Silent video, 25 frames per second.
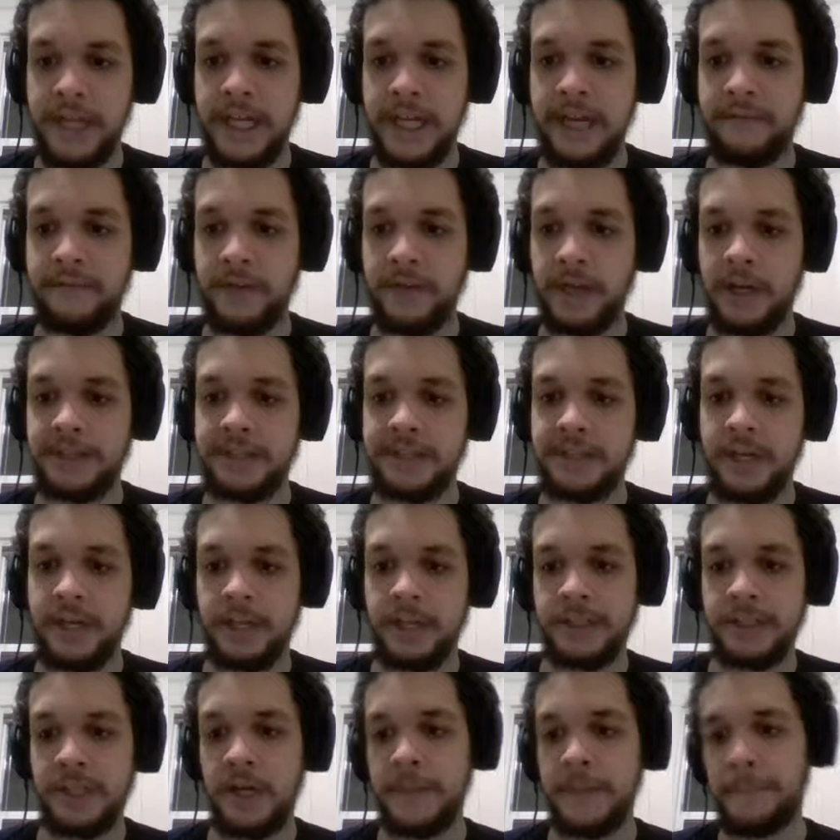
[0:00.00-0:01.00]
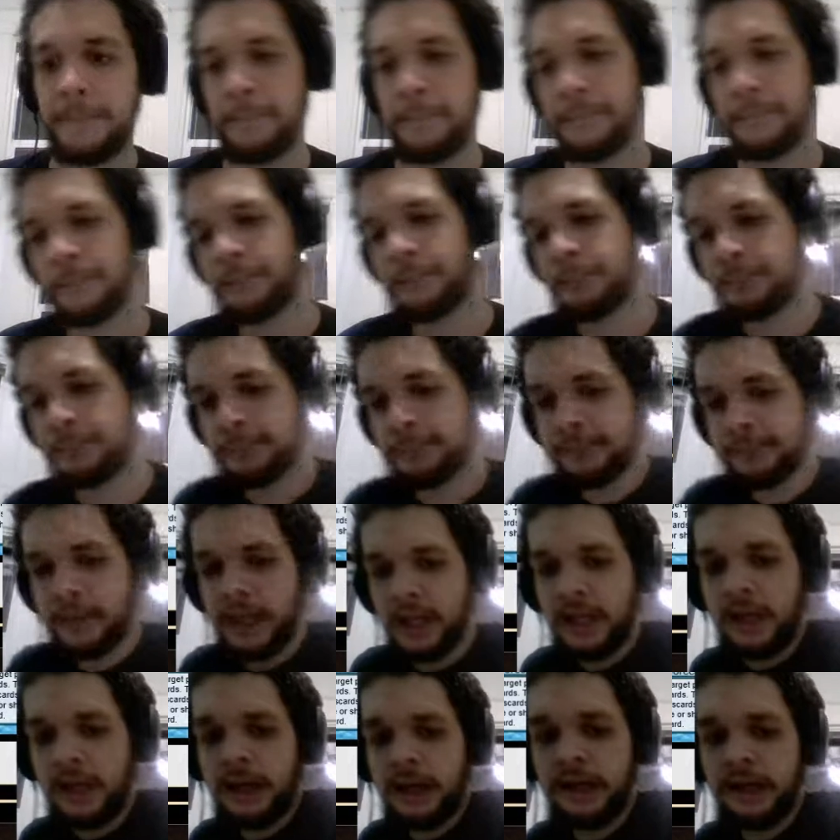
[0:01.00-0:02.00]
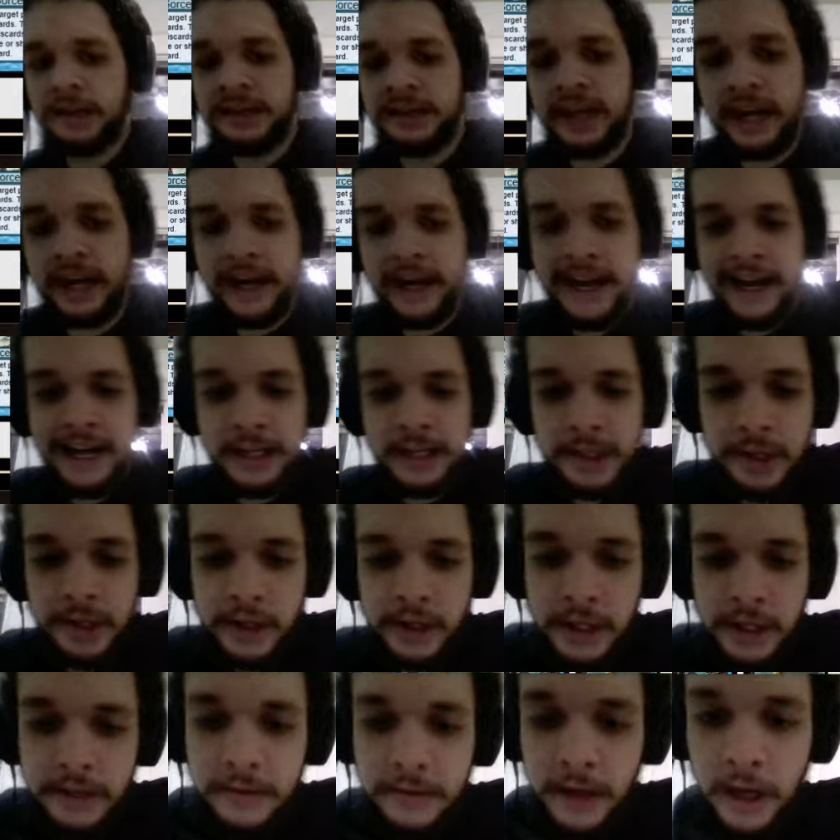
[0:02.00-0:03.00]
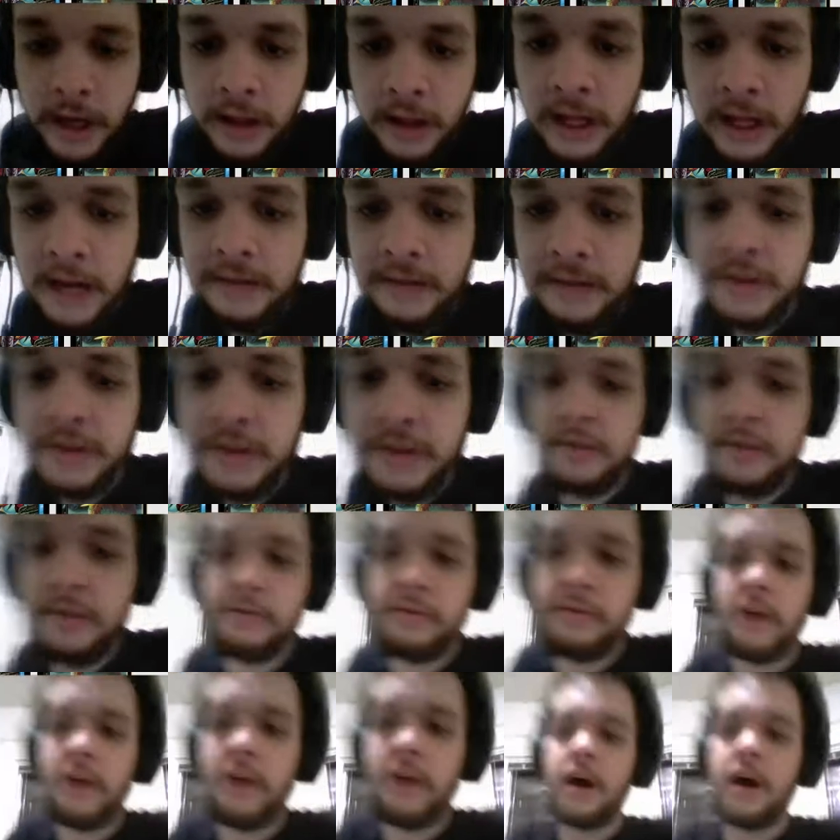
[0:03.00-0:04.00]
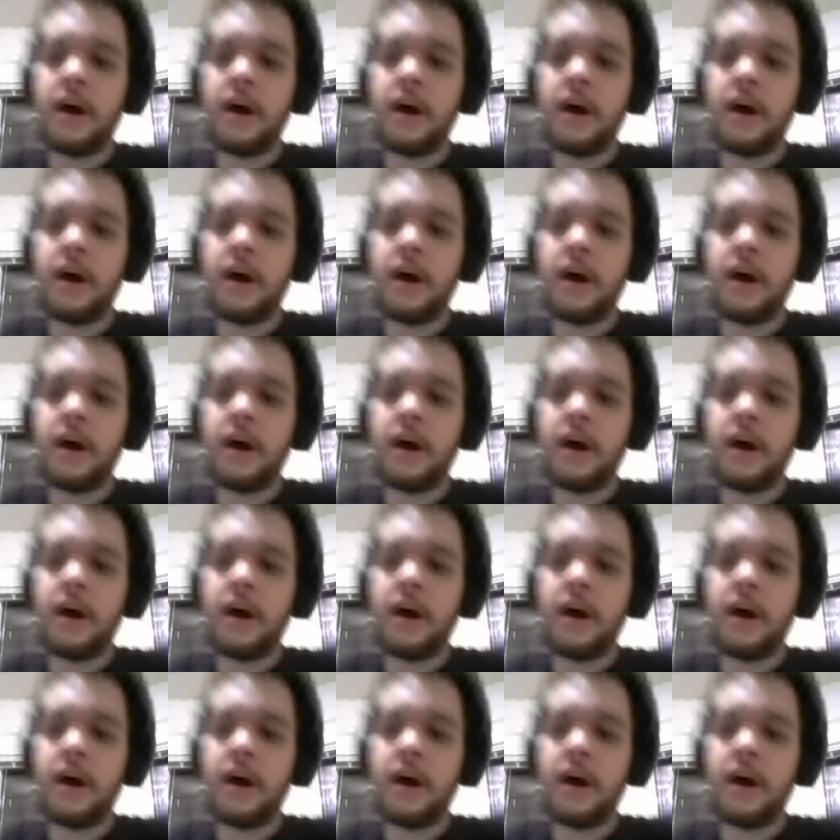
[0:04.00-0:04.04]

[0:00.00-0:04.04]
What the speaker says: that I forgot to touch on is that it actually allows you to